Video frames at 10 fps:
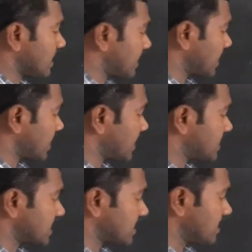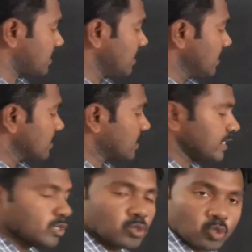categorized the
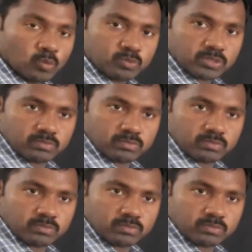three groups.